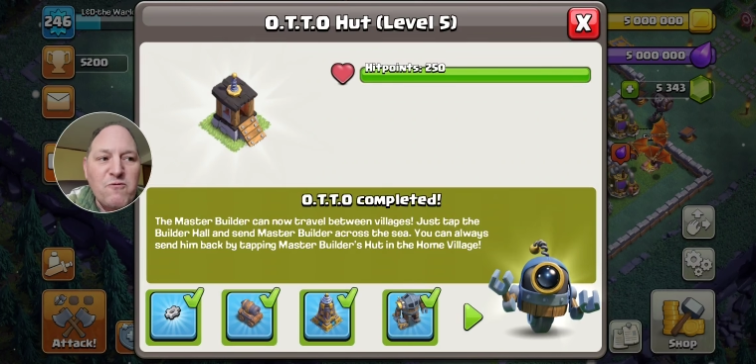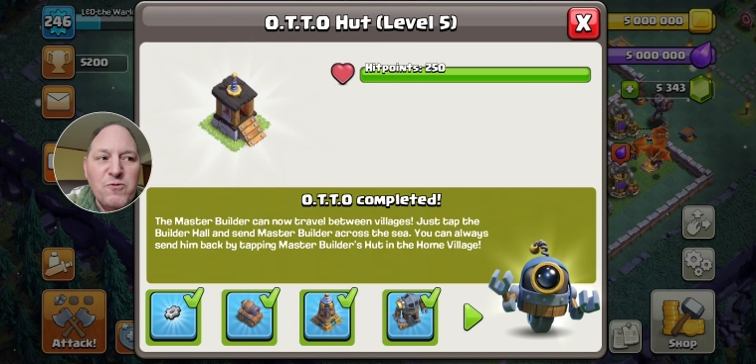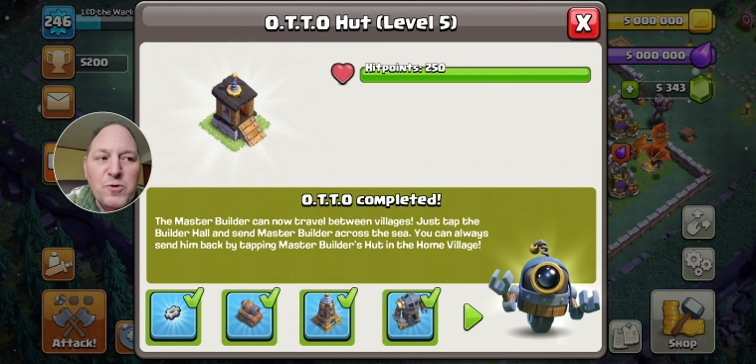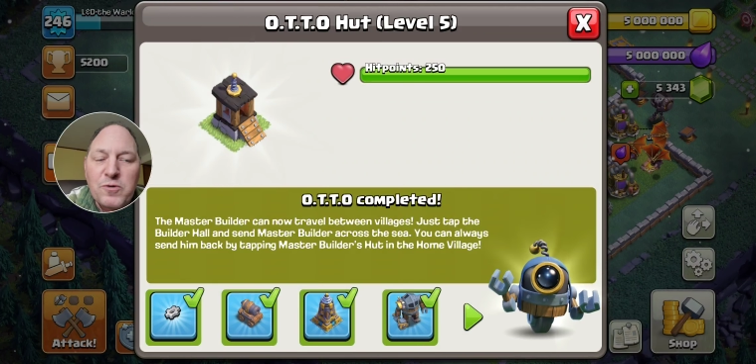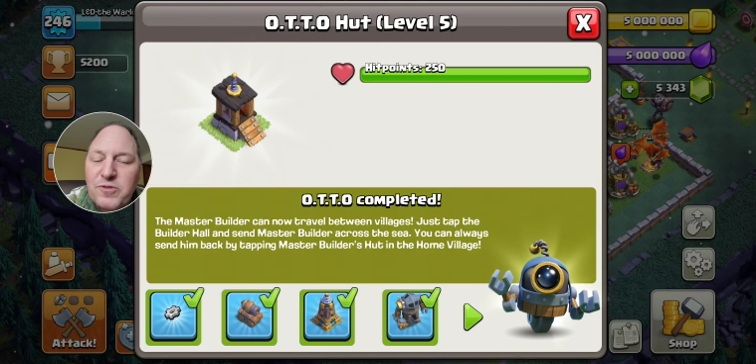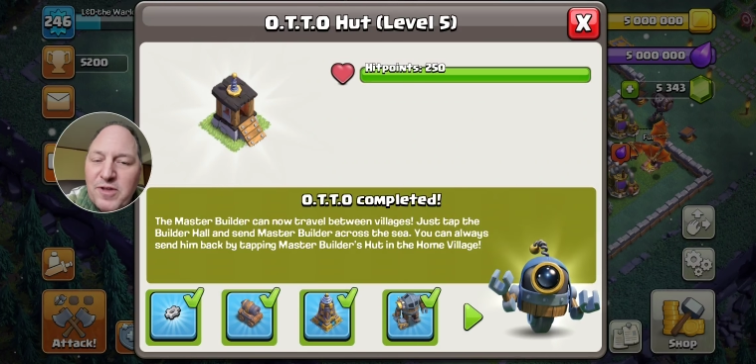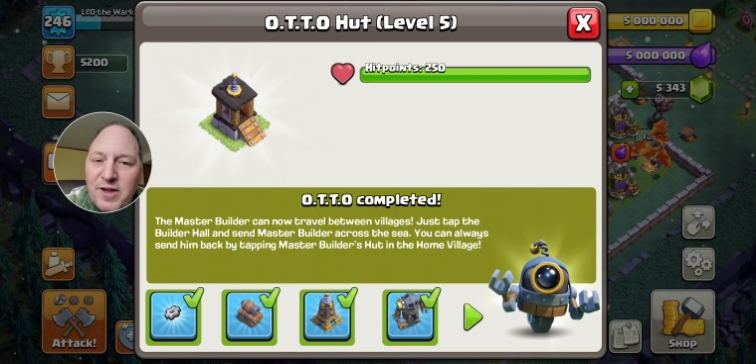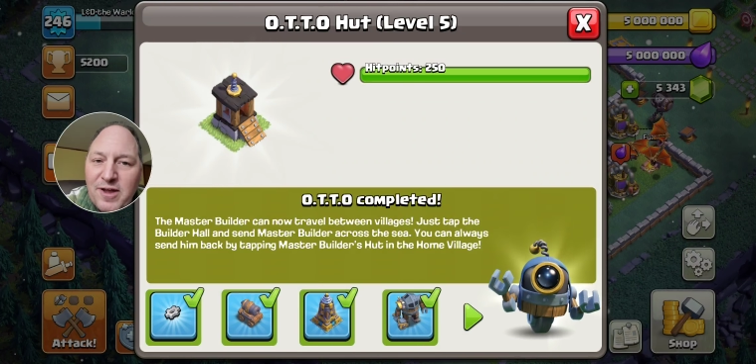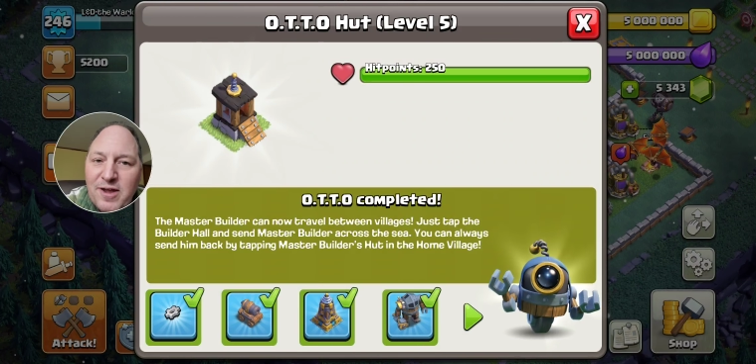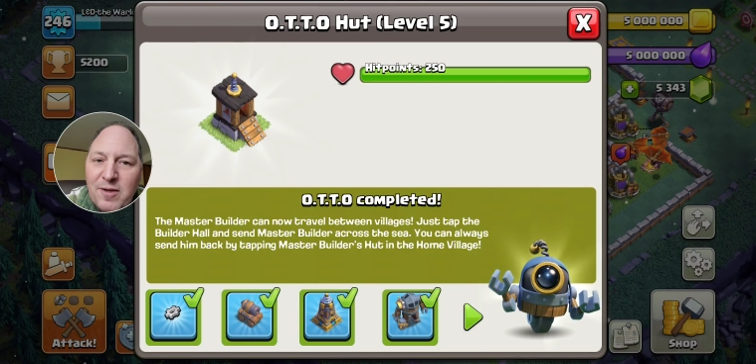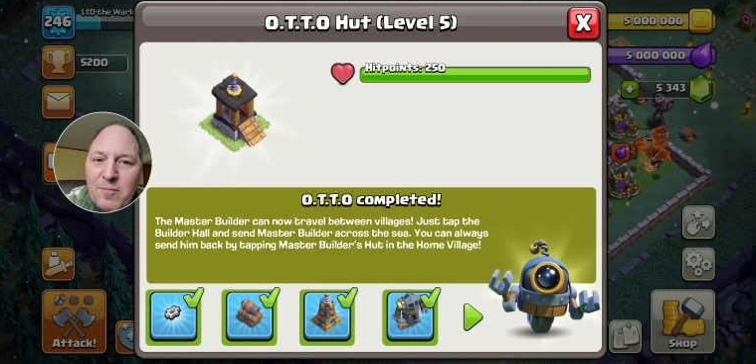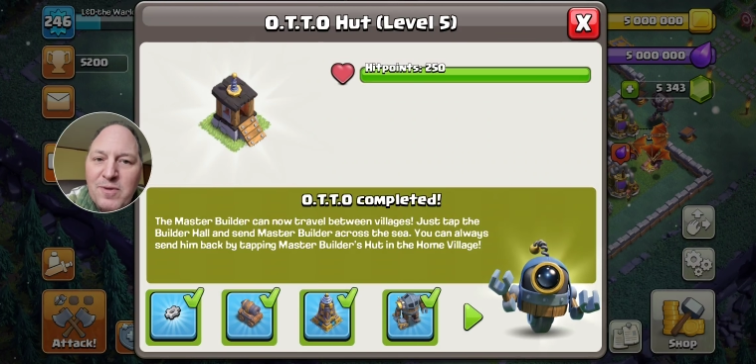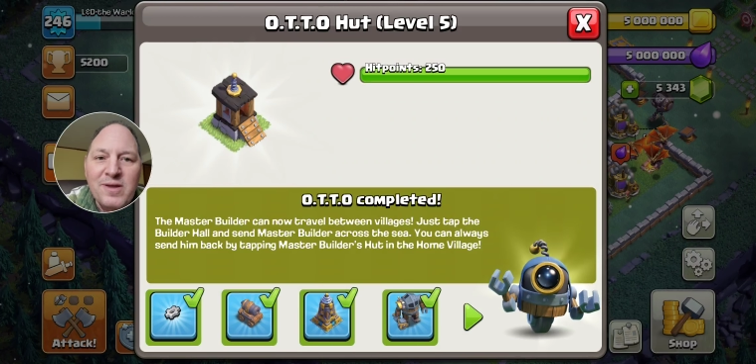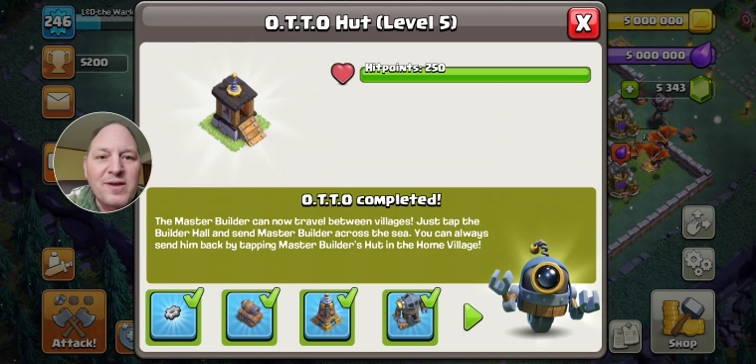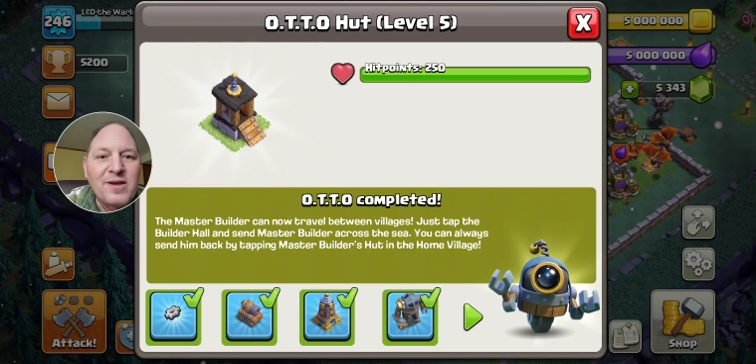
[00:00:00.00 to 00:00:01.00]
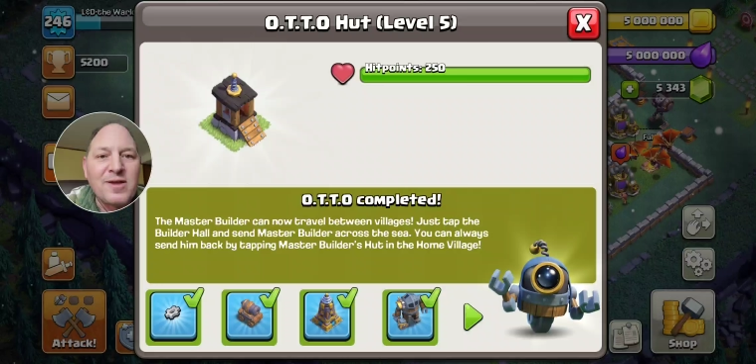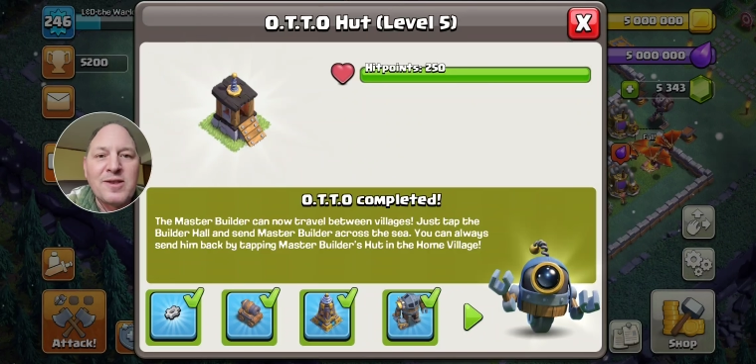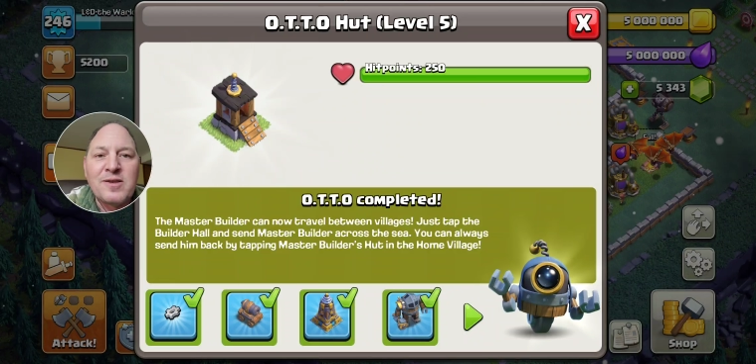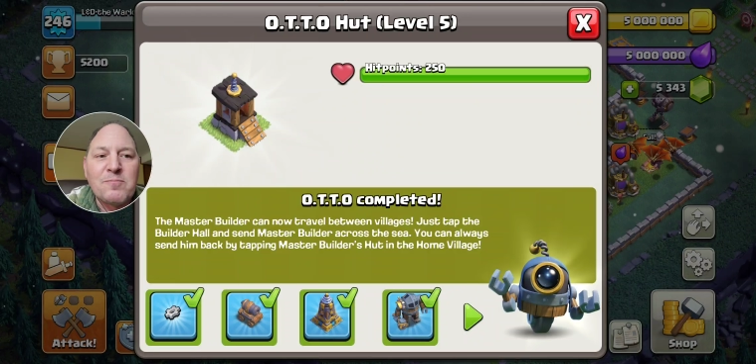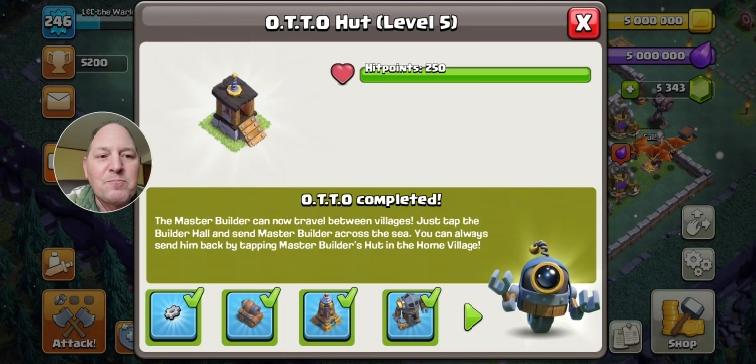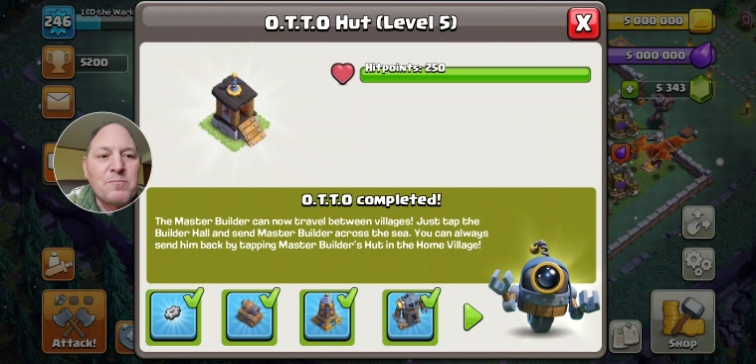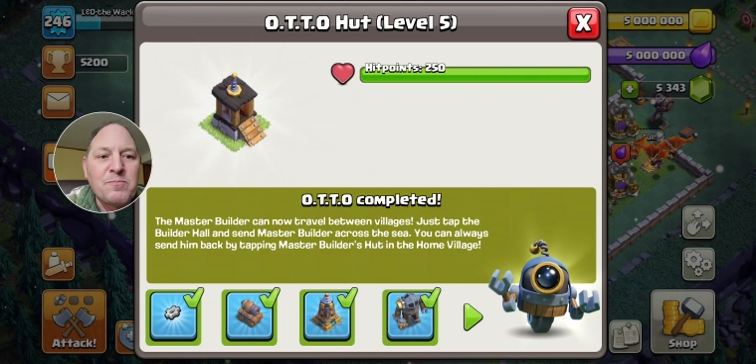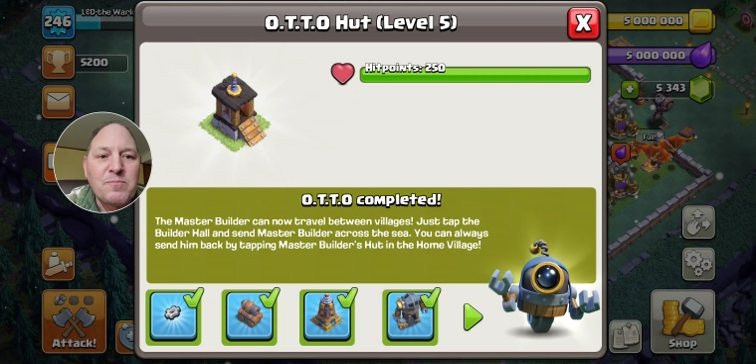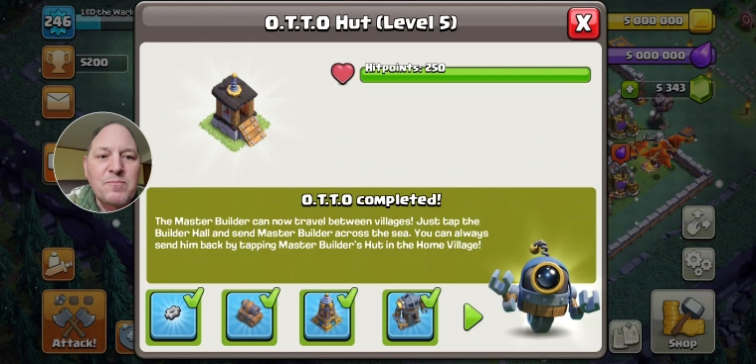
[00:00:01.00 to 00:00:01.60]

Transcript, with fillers: full time and